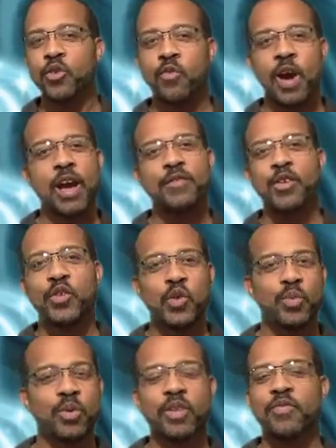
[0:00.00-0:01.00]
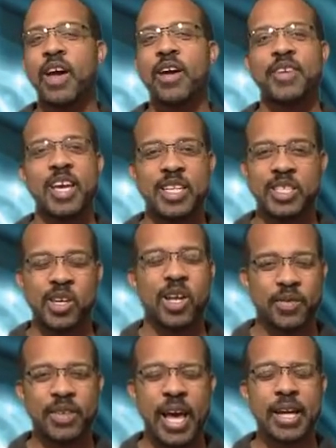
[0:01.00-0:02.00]
the wife, the 2.5 kids and
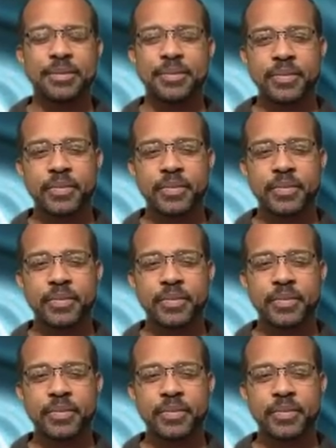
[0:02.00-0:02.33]
all of that.